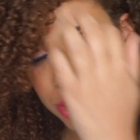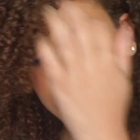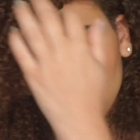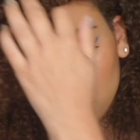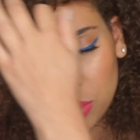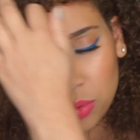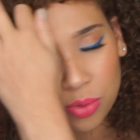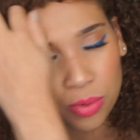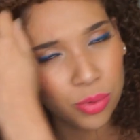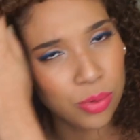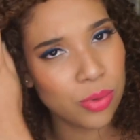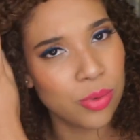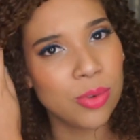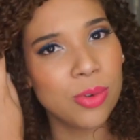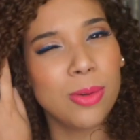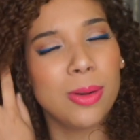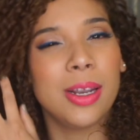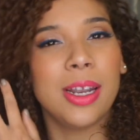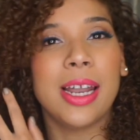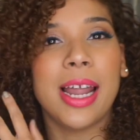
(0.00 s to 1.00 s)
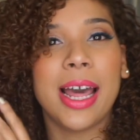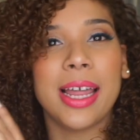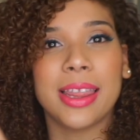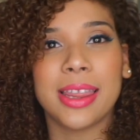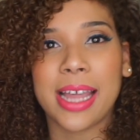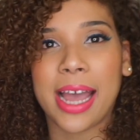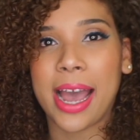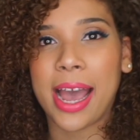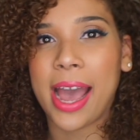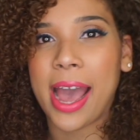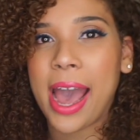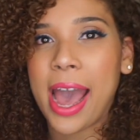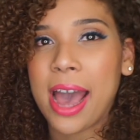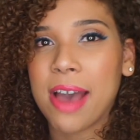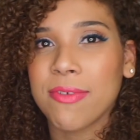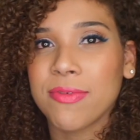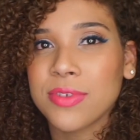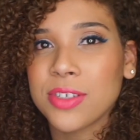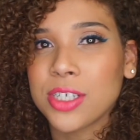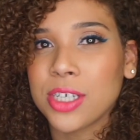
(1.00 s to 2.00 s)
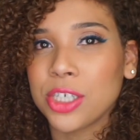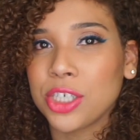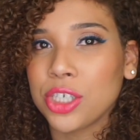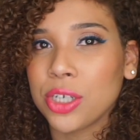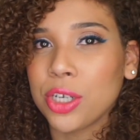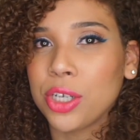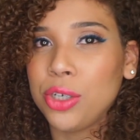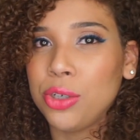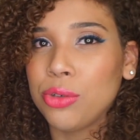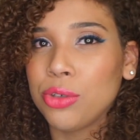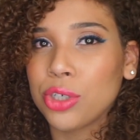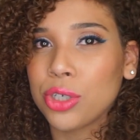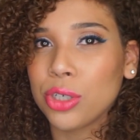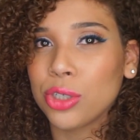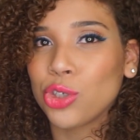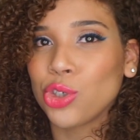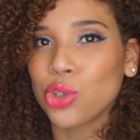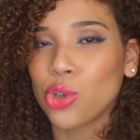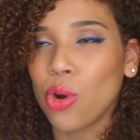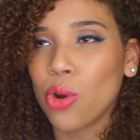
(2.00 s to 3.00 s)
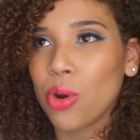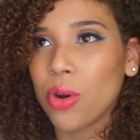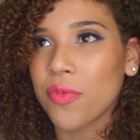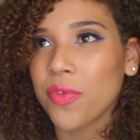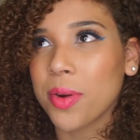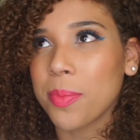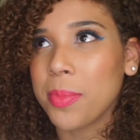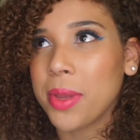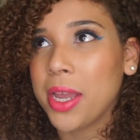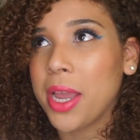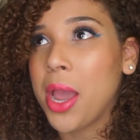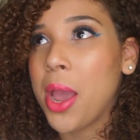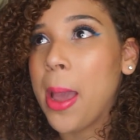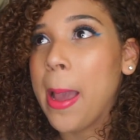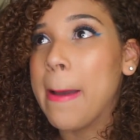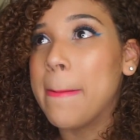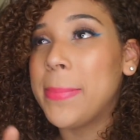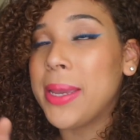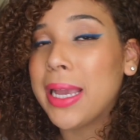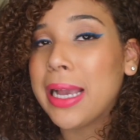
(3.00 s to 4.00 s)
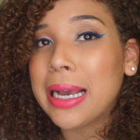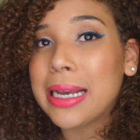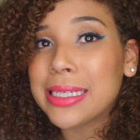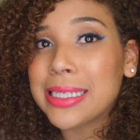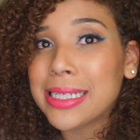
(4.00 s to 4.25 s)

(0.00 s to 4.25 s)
to let that have such a huge control over me, because